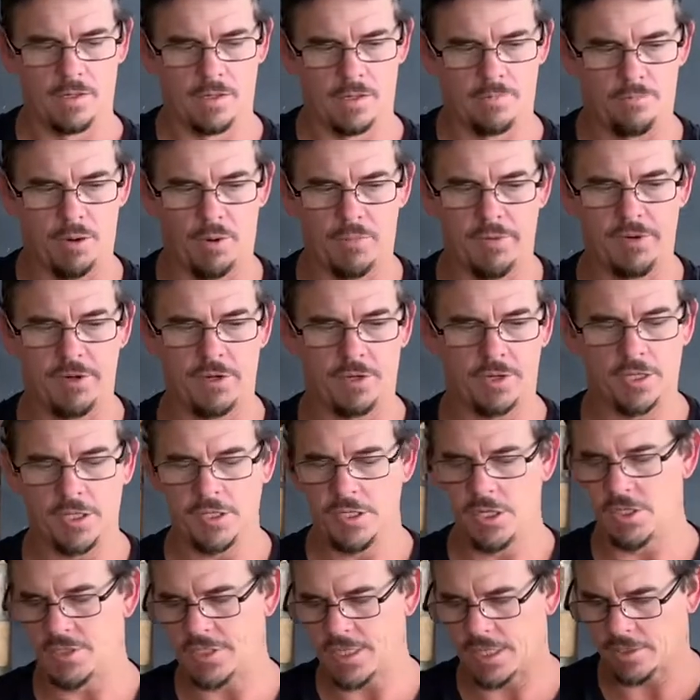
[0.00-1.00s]
probably not going to
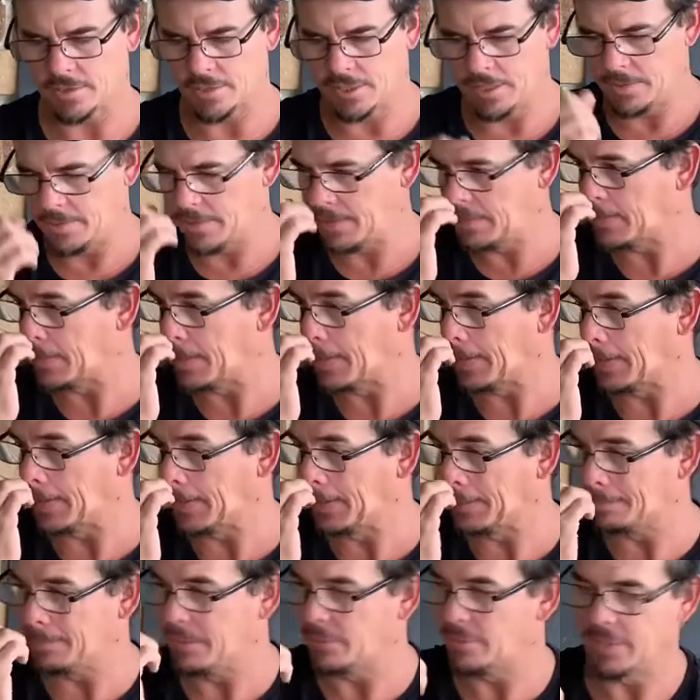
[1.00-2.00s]
use that on here anyway.
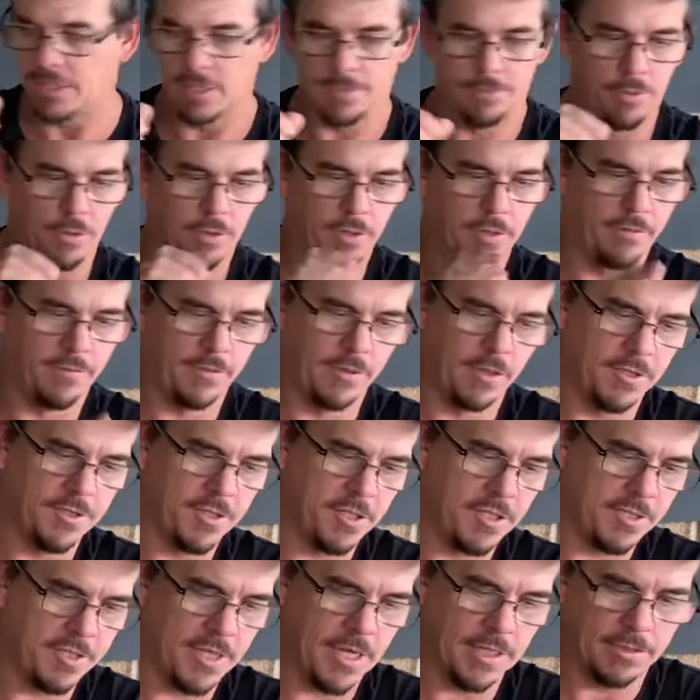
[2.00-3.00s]
I'm probably going to put a velocity
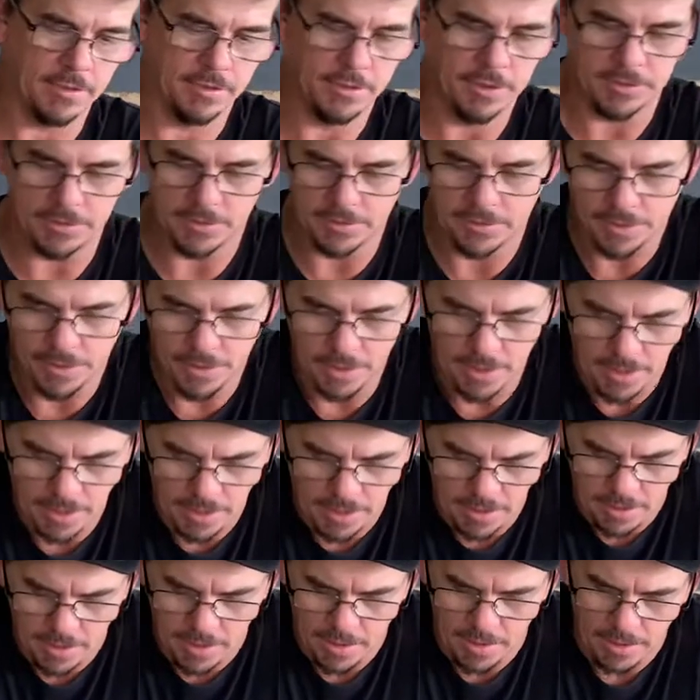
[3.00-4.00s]
stack on this.
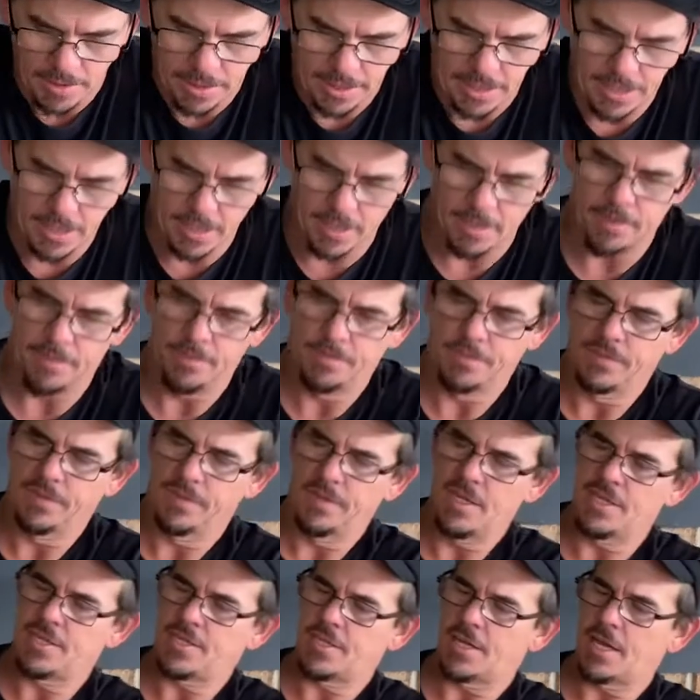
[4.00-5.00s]
Now,
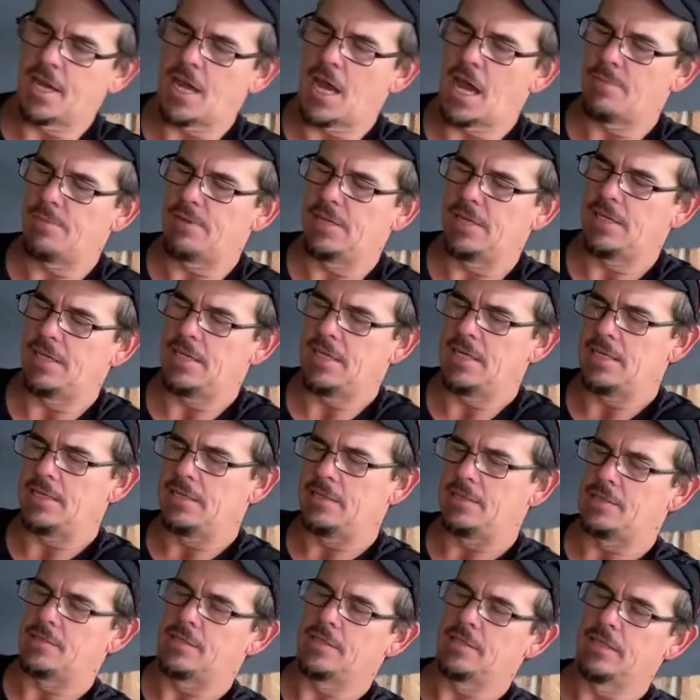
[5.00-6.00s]
this carby
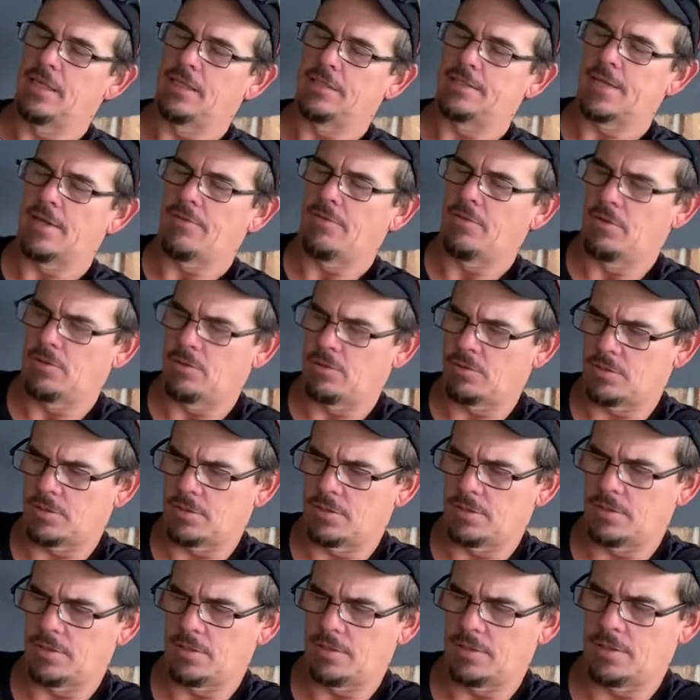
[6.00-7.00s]
is, let's have a look.
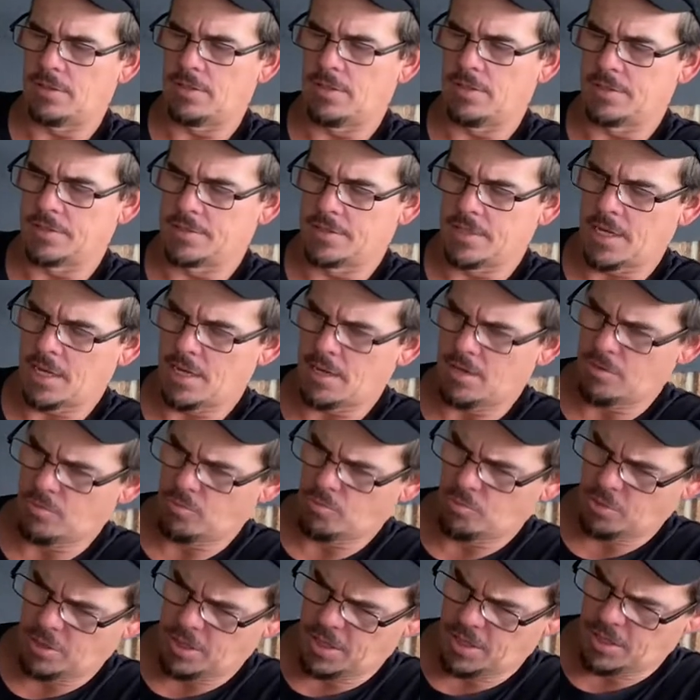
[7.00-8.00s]
There's no
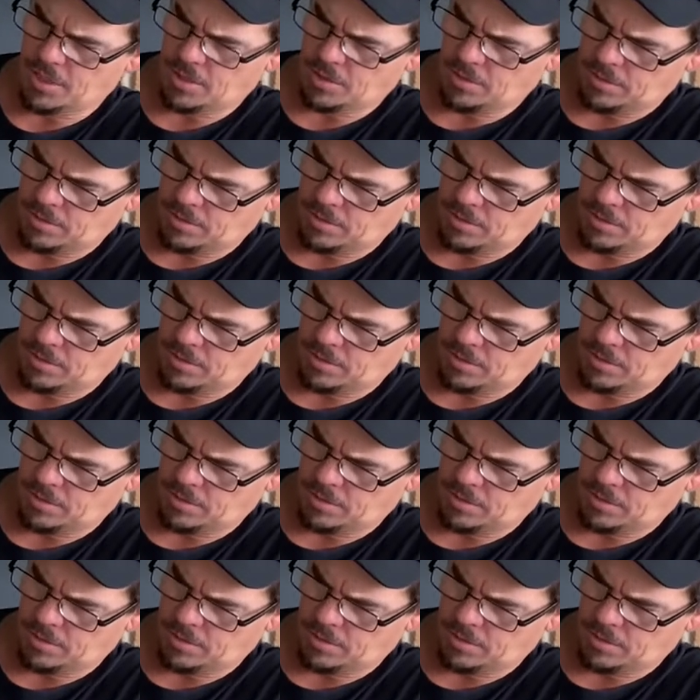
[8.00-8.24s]
real,